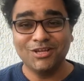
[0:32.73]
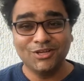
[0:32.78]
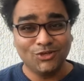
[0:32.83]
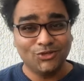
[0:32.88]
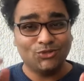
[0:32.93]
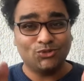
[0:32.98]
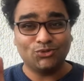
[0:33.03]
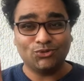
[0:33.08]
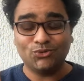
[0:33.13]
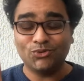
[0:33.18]

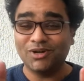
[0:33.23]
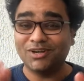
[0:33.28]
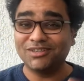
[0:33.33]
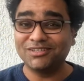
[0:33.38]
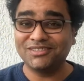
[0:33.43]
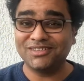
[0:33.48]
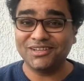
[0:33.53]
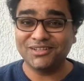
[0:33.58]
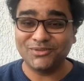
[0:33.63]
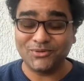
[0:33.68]
So to
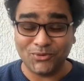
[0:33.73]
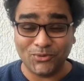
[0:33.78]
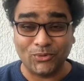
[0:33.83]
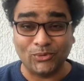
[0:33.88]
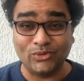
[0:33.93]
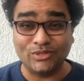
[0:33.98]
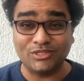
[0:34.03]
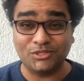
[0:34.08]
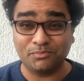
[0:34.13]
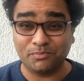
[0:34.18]
understand the
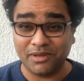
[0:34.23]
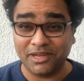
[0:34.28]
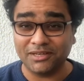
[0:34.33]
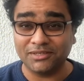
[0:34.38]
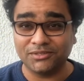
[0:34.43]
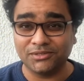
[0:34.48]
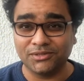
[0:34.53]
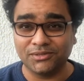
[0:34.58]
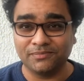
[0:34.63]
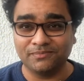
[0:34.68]
whole
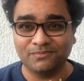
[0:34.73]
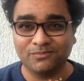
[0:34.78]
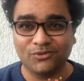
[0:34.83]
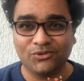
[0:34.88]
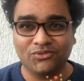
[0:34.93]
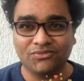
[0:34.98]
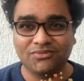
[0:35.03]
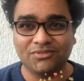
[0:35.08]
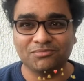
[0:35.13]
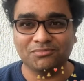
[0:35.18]
spectrum
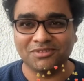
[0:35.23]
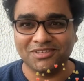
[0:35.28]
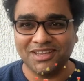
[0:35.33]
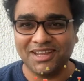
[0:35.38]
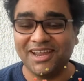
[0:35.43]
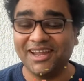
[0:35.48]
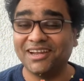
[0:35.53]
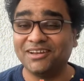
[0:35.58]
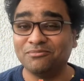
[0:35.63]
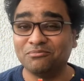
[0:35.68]
of the
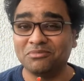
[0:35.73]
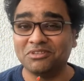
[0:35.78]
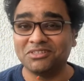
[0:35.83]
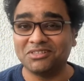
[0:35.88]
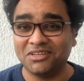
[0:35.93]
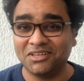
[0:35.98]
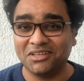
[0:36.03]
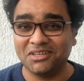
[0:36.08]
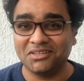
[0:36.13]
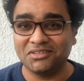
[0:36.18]
8
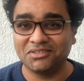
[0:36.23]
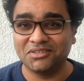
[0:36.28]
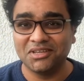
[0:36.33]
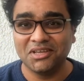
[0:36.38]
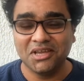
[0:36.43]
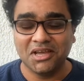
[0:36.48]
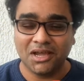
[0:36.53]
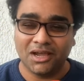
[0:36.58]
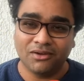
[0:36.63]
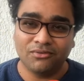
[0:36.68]
mistakes,
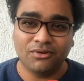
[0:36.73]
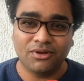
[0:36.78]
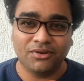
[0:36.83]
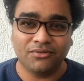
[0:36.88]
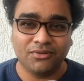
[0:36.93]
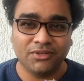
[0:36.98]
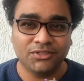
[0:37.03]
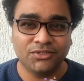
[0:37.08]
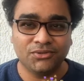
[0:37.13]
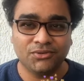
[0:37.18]
I would
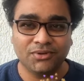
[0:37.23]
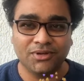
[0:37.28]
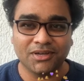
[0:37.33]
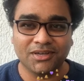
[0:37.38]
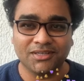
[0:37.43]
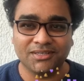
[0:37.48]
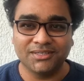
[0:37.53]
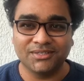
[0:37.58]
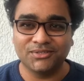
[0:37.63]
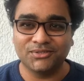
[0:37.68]
request you
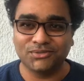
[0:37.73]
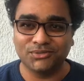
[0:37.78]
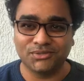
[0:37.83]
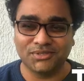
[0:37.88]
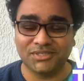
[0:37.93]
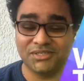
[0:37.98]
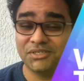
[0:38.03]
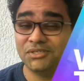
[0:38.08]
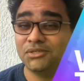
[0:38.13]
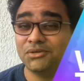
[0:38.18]
guys to
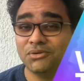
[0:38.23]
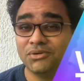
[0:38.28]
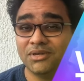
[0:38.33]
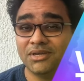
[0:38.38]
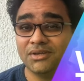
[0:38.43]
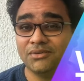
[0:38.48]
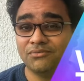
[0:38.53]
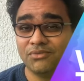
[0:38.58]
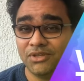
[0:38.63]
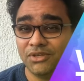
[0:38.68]
see the
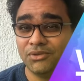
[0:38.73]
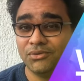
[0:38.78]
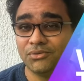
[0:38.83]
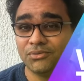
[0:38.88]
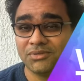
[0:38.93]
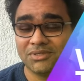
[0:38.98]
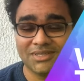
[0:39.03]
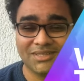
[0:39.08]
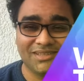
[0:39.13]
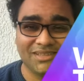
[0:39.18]
video
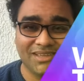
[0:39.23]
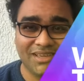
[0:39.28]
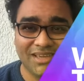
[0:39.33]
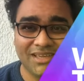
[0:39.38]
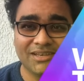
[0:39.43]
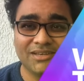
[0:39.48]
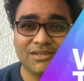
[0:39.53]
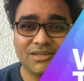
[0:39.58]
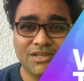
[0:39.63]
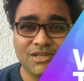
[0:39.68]
till the
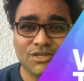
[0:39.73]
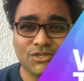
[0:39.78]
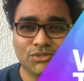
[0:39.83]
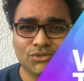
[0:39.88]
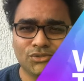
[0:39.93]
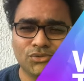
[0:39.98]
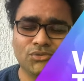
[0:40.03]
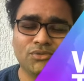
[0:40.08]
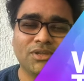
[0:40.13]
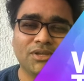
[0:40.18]
end
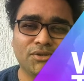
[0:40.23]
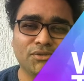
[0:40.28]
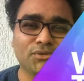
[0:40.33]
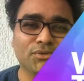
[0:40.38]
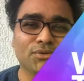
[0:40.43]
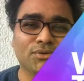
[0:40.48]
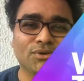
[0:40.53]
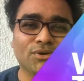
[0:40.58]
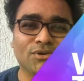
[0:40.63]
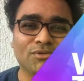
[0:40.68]
so that you
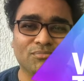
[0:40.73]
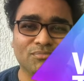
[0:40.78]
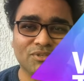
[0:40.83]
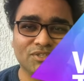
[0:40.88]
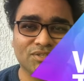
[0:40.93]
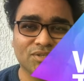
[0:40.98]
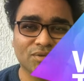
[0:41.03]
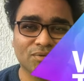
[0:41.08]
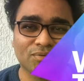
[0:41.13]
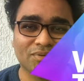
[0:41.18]
do not
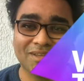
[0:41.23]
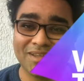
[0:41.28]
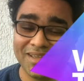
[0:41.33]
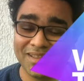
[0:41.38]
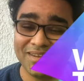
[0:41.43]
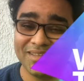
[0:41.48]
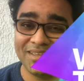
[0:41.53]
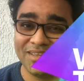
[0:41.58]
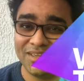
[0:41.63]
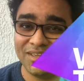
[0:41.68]
miss out
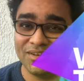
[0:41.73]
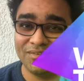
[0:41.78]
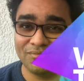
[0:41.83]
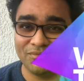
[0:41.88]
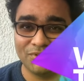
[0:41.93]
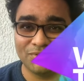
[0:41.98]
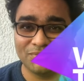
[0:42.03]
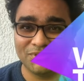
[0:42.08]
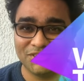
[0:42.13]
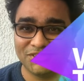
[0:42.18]
any key
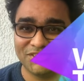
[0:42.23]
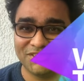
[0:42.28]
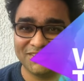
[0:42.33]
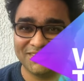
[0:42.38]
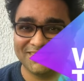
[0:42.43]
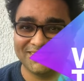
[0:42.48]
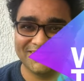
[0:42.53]
information.